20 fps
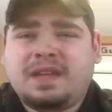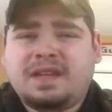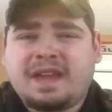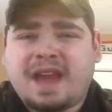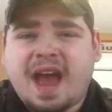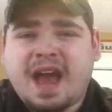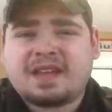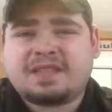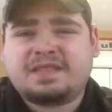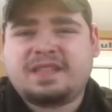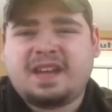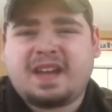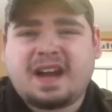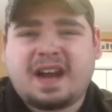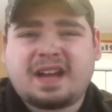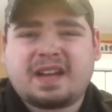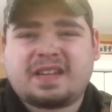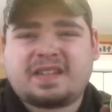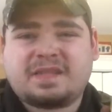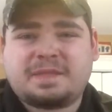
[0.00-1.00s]
nasty
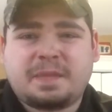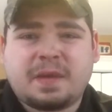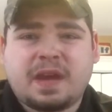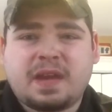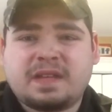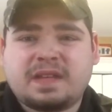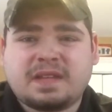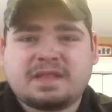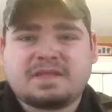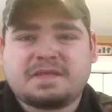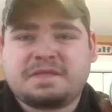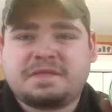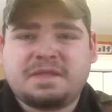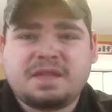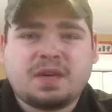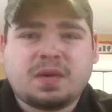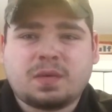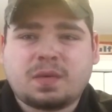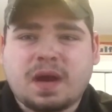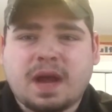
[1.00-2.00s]
kind of spit. It doesn't
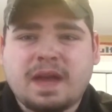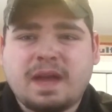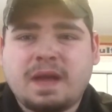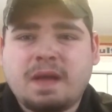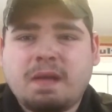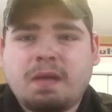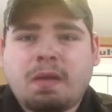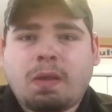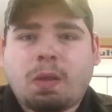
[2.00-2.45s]
feel right.